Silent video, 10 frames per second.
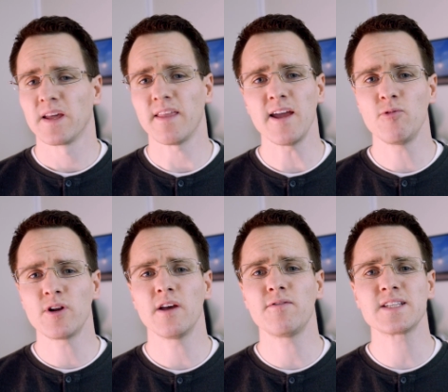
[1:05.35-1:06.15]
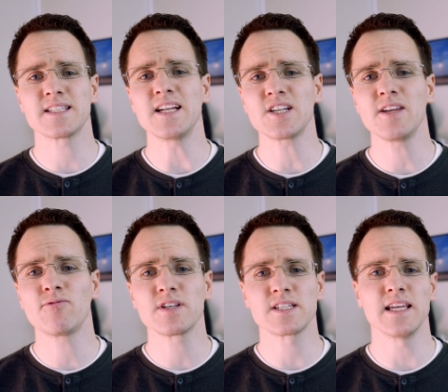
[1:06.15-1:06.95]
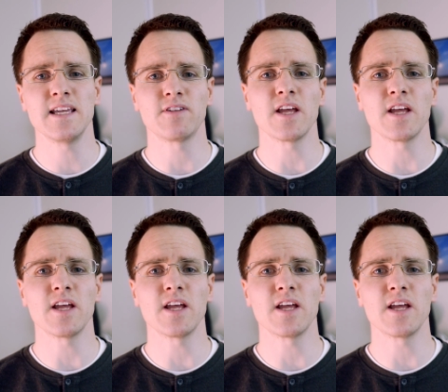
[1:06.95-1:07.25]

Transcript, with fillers: they would have essentially received